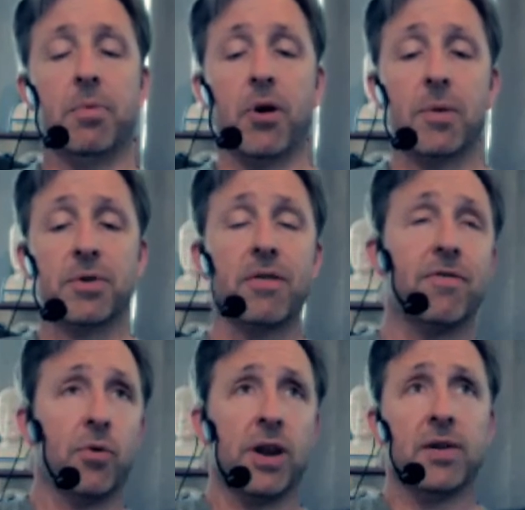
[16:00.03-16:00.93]
program's called
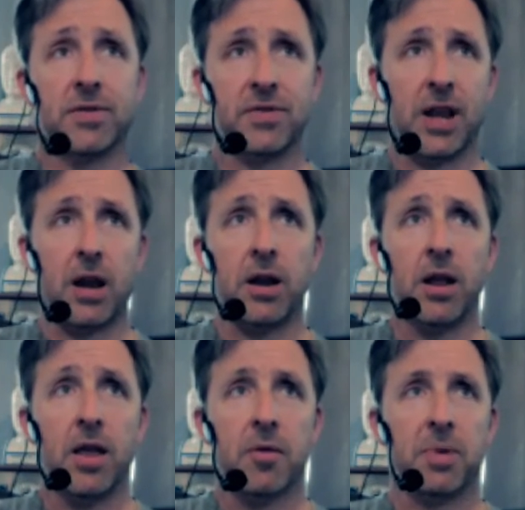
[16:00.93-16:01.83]
40 Years of
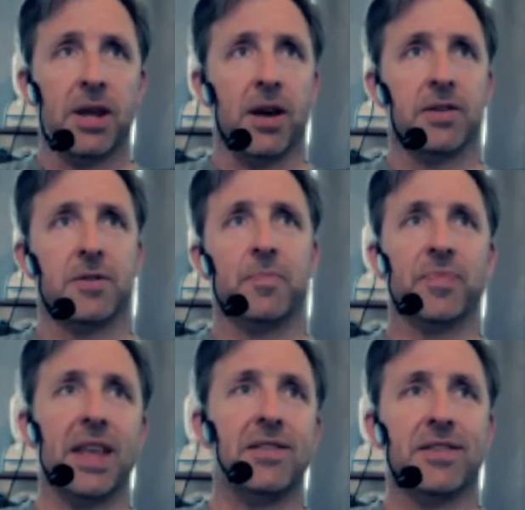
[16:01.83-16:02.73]
Zen, because
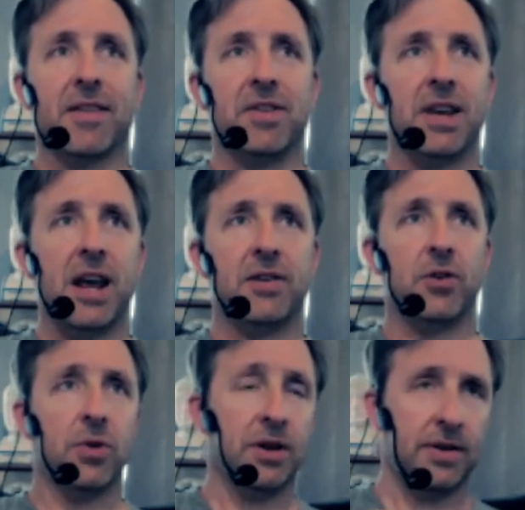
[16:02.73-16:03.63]
in 7
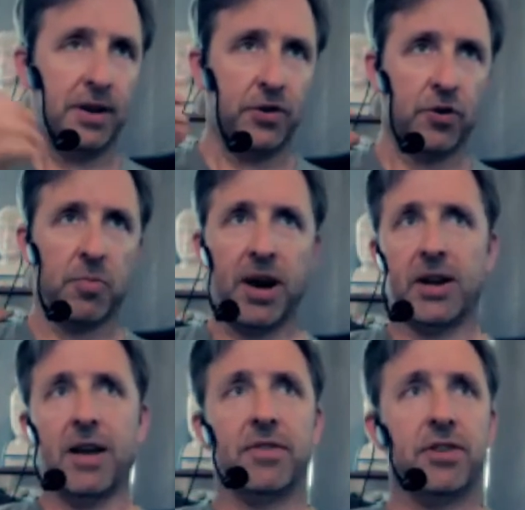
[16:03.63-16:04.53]
days you can teach your
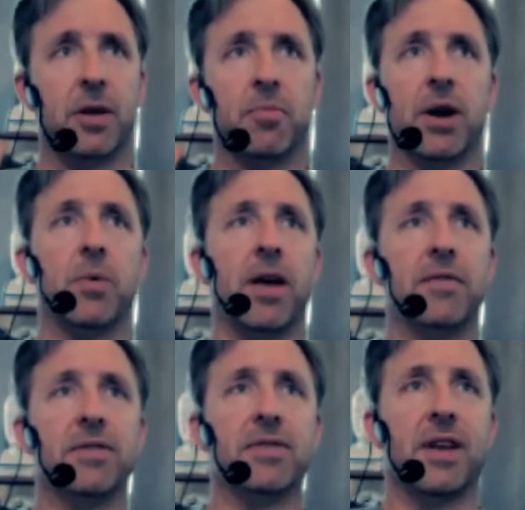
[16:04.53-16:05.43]
brain to have the same
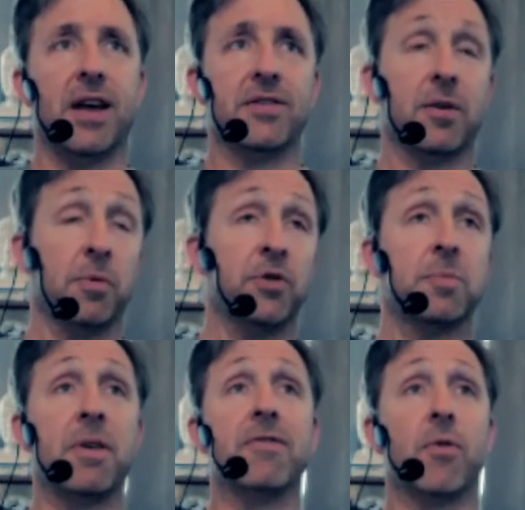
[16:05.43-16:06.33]
brainwaves as someone who
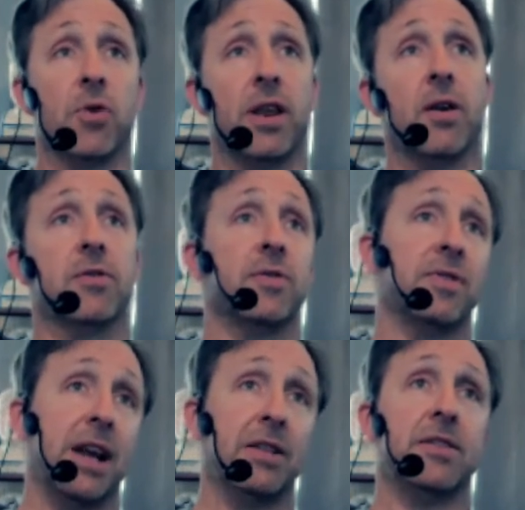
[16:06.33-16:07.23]
spent 40 years
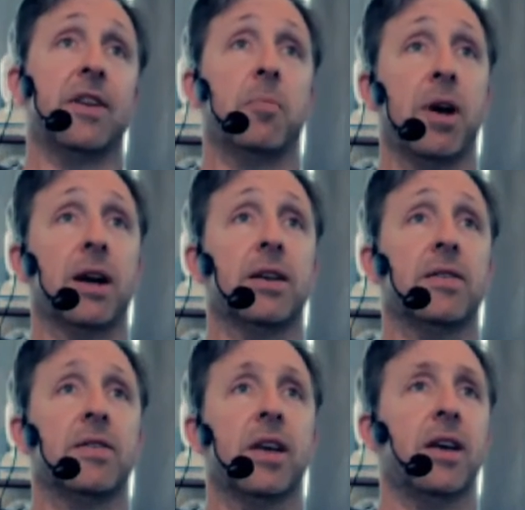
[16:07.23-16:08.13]
of daily Zen
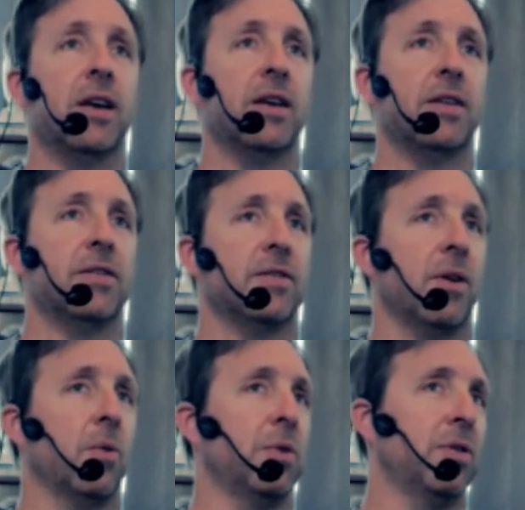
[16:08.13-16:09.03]
practice.
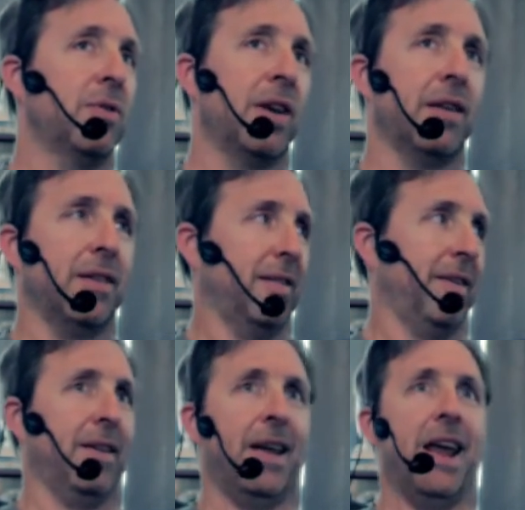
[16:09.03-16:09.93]
So when you do that, like
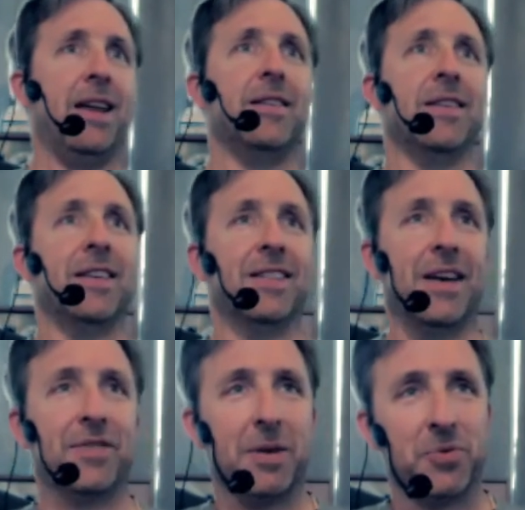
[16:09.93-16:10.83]
kind of 8
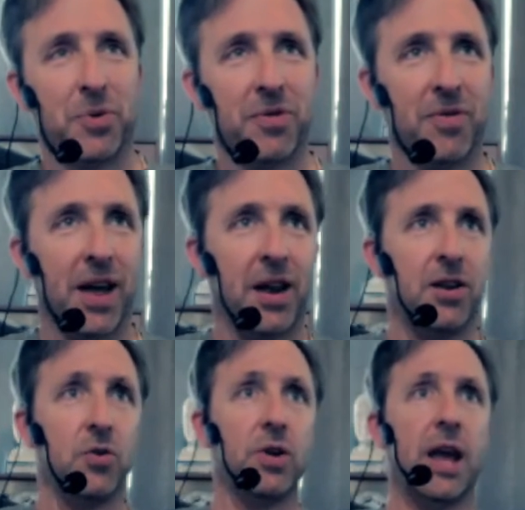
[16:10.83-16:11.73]
lifetimes worth of that,
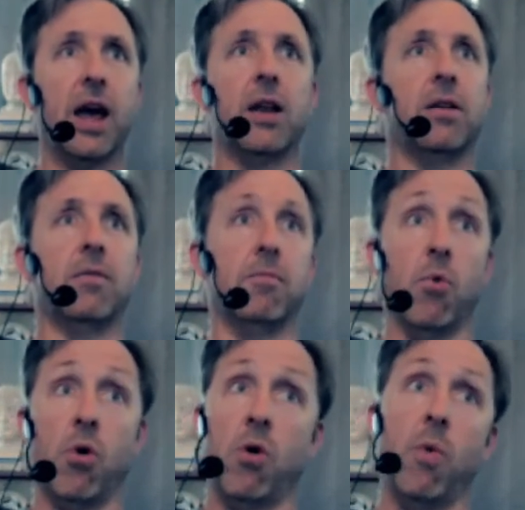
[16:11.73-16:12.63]
you get
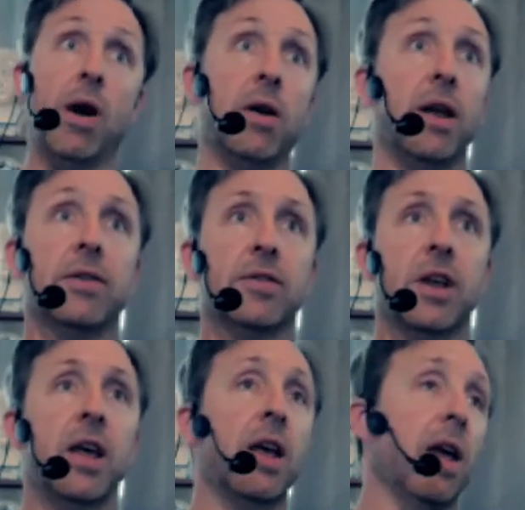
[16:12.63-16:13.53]
more awareness.
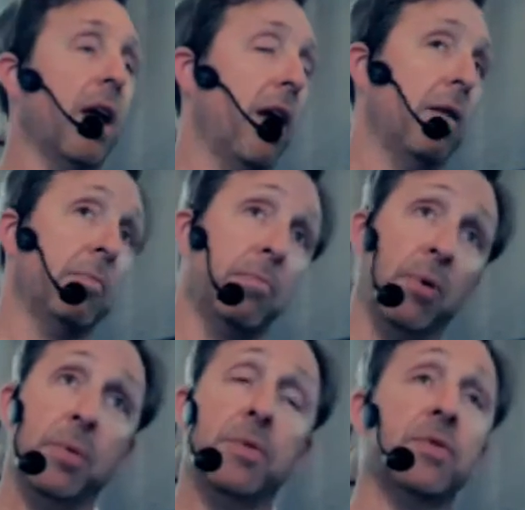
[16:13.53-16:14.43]
And
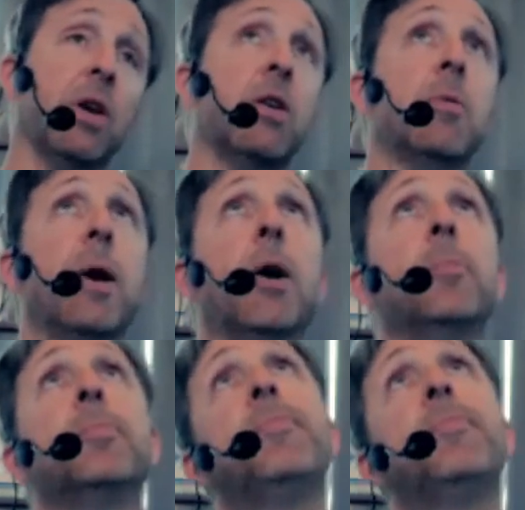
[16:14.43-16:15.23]
Bulletproof started about